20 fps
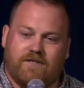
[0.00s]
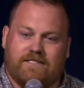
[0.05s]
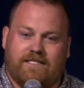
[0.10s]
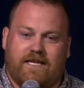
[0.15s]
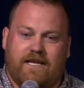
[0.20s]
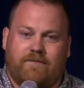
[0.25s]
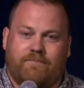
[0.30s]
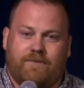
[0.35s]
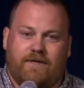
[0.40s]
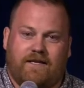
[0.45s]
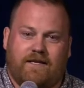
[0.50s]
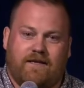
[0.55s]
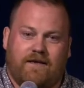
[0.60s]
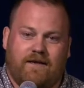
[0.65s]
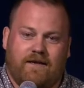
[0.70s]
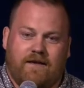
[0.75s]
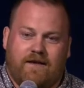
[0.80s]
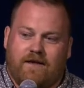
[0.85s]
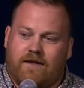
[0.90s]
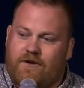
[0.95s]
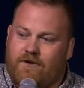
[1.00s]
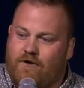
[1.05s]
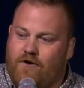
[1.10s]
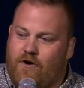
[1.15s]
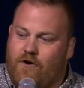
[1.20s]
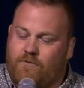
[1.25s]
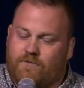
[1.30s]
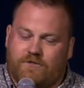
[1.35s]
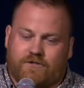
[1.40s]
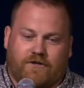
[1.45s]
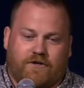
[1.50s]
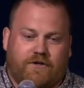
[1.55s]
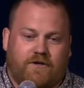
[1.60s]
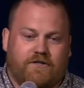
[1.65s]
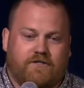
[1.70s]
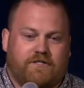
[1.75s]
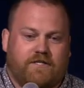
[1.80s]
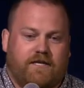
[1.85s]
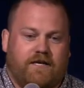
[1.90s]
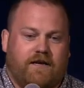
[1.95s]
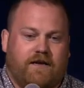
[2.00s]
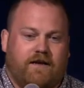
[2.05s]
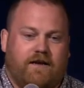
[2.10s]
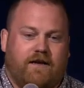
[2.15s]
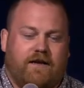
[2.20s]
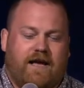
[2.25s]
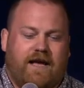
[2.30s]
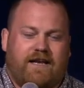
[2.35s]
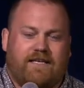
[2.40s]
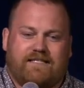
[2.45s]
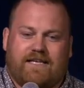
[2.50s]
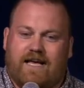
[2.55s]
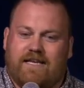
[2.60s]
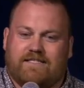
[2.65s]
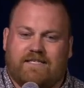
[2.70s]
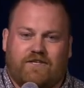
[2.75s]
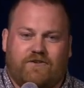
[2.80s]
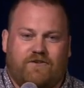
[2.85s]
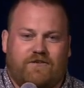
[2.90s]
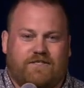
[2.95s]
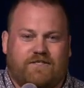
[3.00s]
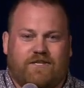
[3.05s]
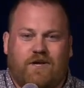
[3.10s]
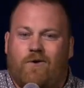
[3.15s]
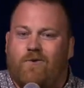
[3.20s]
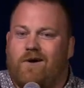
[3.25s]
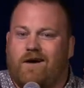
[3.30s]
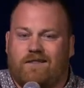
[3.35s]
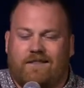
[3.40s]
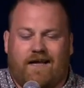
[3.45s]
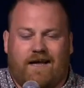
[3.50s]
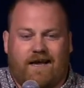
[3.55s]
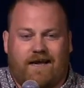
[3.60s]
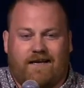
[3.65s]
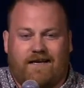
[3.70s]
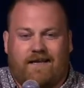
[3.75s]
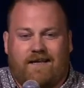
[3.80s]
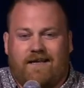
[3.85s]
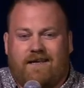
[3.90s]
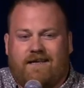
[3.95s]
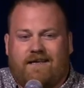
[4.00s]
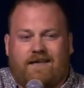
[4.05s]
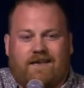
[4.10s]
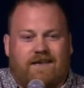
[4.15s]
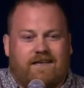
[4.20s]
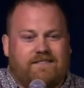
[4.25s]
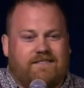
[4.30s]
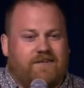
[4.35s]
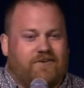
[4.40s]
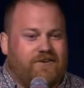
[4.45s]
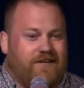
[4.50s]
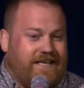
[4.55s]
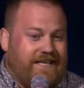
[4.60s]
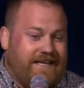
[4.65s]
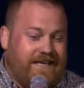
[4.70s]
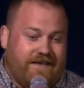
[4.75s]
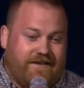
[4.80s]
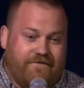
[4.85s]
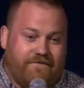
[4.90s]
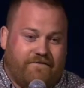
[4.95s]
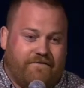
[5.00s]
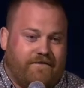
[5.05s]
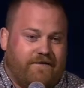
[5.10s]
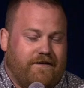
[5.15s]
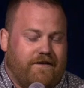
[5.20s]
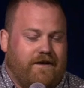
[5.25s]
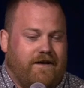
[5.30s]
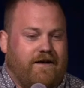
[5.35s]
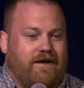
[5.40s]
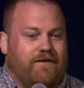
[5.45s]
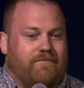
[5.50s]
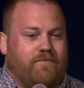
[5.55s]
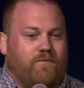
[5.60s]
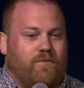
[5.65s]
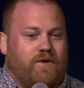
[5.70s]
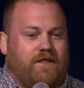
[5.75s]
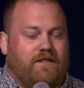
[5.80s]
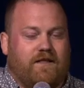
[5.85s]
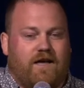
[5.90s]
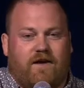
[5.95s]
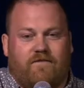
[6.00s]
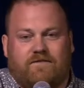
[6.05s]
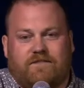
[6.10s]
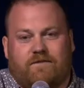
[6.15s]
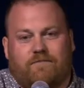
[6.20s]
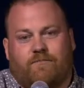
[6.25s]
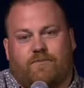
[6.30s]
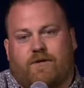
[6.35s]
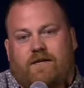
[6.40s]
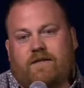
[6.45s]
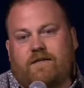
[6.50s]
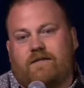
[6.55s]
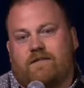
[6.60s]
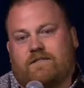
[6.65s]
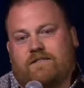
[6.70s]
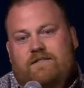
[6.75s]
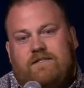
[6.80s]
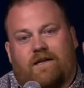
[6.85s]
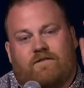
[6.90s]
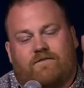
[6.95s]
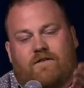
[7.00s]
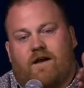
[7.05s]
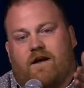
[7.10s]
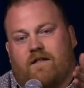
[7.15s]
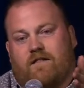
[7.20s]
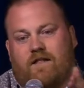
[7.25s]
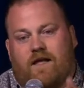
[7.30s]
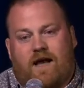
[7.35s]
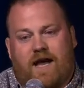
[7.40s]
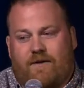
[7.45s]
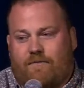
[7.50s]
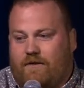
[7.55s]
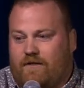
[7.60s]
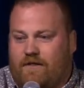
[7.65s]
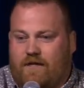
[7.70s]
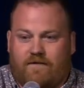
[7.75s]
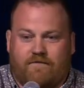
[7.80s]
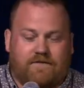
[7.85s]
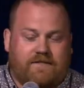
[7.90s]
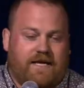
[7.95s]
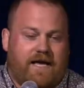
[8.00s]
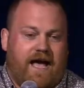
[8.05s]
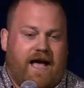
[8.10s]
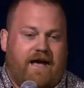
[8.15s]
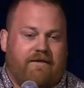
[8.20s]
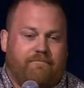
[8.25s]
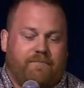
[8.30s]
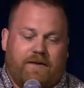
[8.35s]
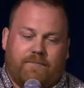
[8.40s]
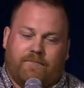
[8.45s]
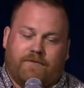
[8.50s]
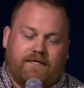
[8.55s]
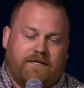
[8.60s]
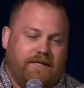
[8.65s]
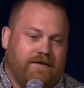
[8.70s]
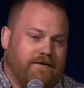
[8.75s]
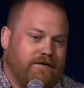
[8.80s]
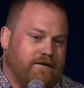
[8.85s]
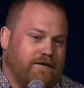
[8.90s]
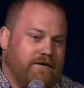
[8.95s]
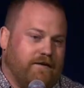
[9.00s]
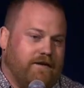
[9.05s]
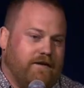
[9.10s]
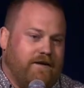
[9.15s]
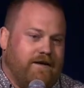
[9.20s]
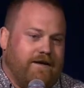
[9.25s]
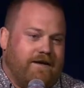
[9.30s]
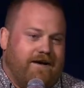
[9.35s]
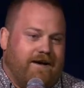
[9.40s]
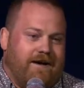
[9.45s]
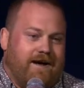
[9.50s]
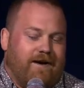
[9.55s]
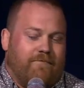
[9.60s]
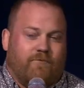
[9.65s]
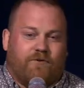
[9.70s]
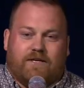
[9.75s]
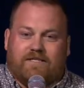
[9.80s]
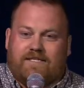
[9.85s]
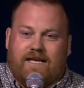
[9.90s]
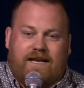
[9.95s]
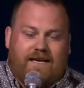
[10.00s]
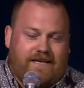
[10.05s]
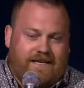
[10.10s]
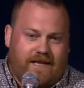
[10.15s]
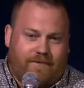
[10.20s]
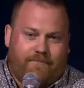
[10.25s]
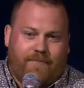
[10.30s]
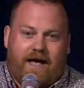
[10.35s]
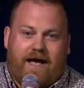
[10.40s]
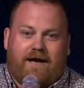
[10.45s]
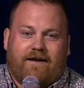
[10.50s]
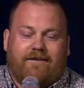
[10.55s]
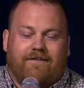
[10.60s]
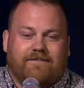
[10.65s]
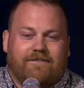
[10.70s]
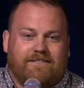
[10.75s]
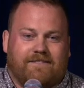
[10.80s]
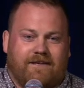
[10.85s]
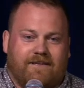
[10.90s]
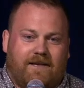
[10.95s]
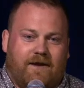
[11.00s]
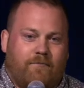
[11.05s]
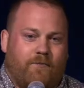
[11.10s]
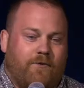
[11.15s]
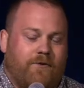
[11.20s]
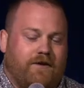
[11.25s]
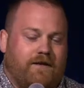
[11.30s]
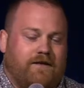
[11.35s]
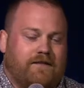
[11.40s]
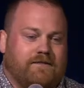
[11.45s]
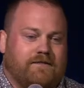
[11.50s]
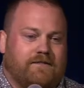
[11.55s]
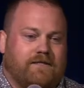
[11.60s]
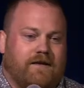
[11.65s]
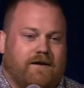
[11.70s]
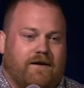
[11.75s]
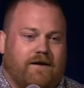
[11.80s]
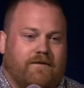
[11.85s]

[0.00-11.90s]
TMP your home church, I just ask that you just go online and consider to give. We love to bring stuff online. We love to have people here. We're excited to get back on Sunday mornings.